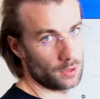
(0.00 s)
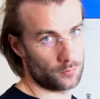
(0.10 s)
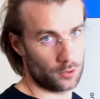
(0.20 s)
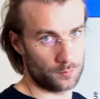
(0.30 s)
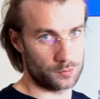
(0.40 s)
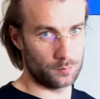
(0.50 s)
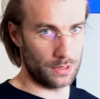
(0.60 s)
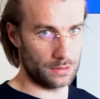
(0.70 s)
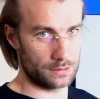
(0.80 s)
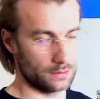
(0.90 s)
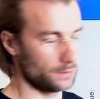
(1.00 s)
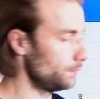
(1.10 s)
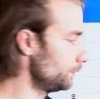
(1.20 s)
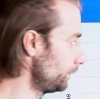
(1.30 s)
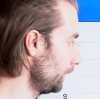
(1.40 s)
my prop to maintain
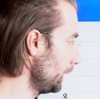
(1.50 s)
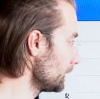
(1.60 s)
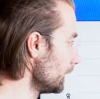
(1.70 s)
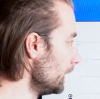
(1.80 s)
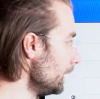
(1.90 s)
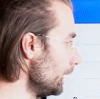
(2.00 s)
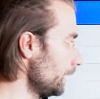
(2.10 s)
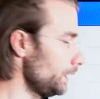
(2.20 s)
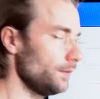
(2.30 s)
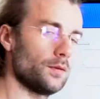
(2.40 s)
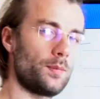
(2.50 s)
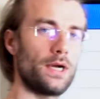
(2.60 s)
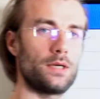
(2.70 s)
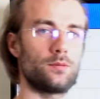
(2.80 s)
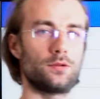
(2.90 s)
level flight. And if the
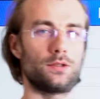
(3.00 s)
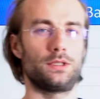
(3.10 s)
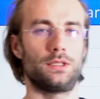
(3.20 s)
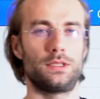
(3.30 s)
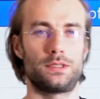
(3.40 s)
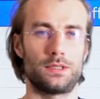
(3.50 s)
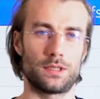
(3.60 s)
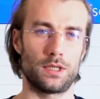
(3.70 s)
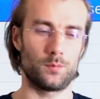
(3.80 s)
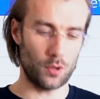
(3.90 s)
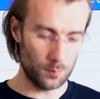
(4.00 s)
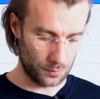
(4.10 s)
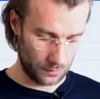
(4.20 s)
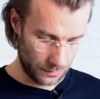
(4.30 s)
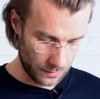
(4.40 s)
paramotor is designed
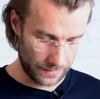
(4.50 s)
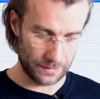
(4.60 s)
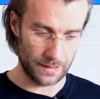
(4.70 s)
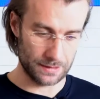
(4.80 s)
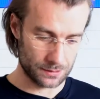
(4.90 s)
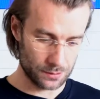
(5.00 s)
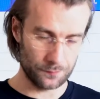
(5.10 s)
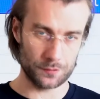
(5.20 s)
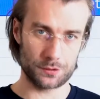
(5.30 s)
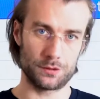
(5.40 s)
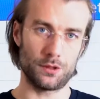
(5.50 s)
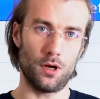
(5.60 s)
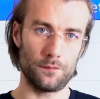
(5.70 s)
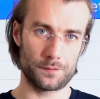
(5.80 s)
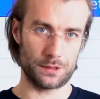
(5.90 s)
properly and has sufficient
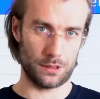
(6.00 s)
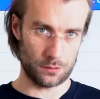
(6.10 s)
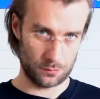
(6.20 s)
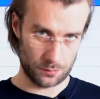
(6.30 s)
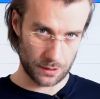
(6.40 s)
offset on the